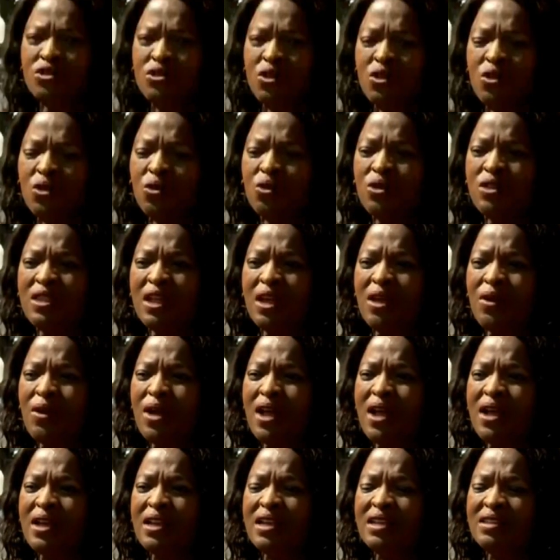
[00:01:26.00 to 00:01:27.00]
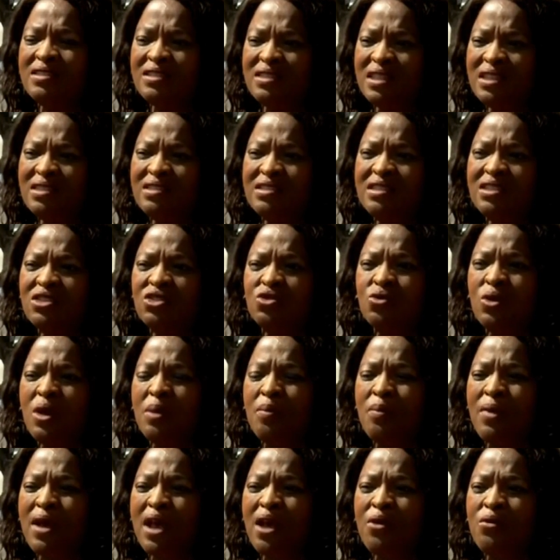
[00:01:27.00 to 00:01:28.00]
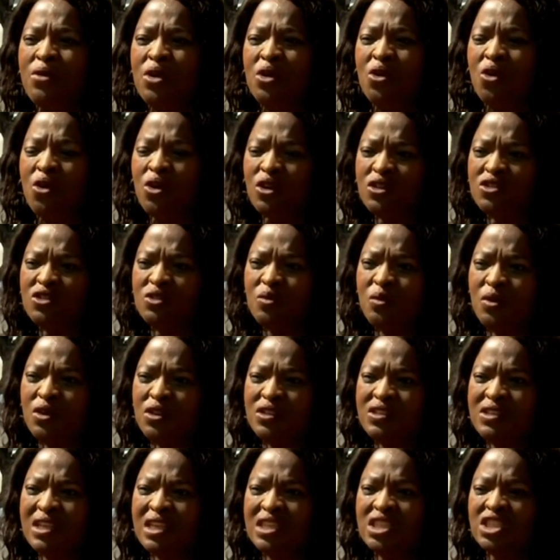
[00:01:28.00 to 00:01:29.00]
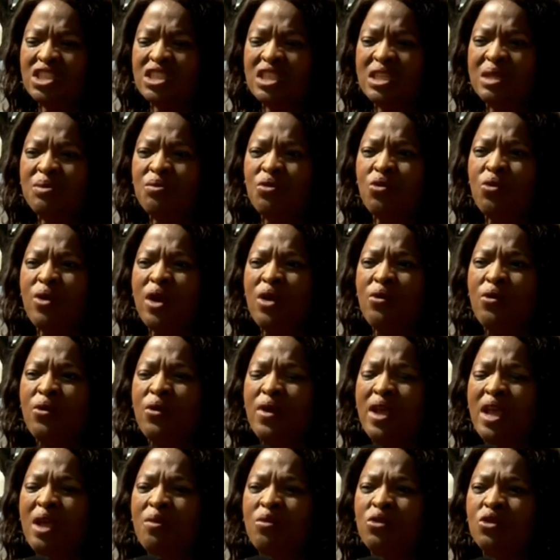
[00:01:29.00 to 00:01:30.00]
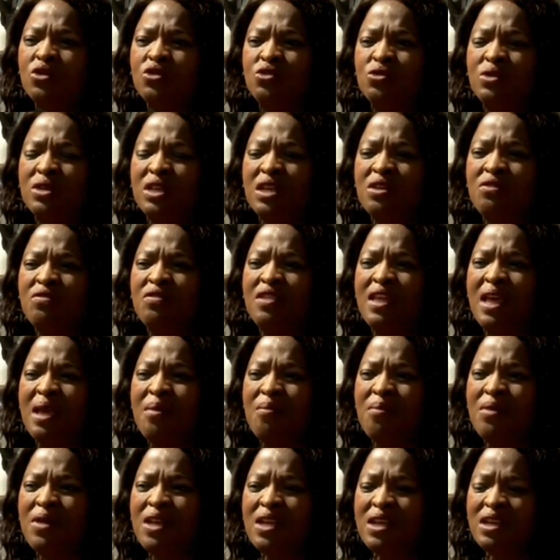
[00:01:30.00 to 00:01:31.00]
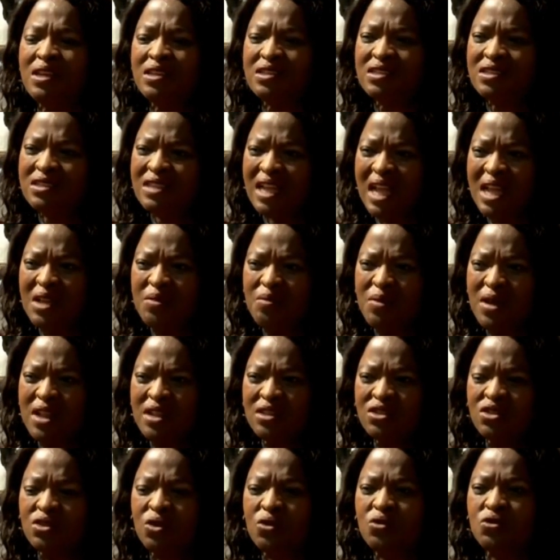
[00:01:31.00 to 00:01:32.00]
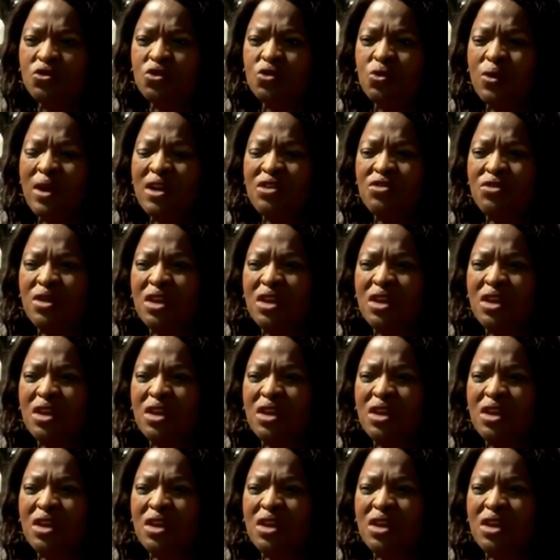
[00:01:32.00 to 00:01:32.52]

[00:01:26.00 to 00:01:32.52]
also there are instances whereby we got sponsorship where we were able to give them stipends of two